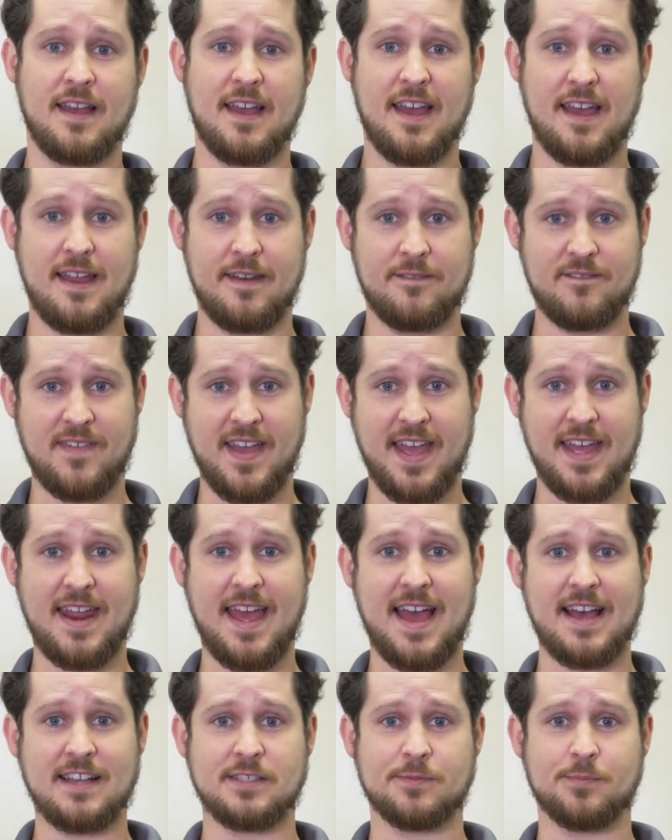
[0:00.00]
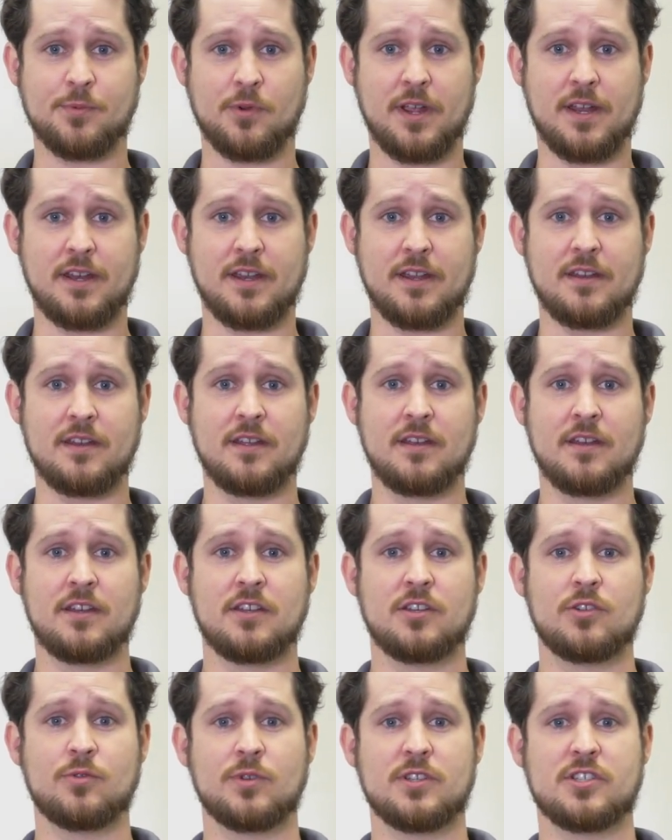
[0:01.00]
and fan aspirated
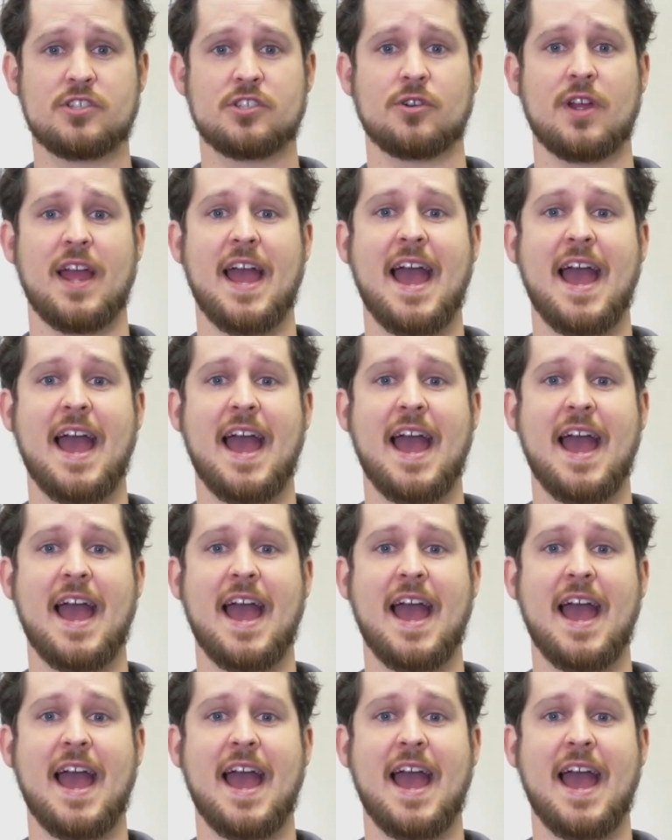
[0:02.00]
to ensure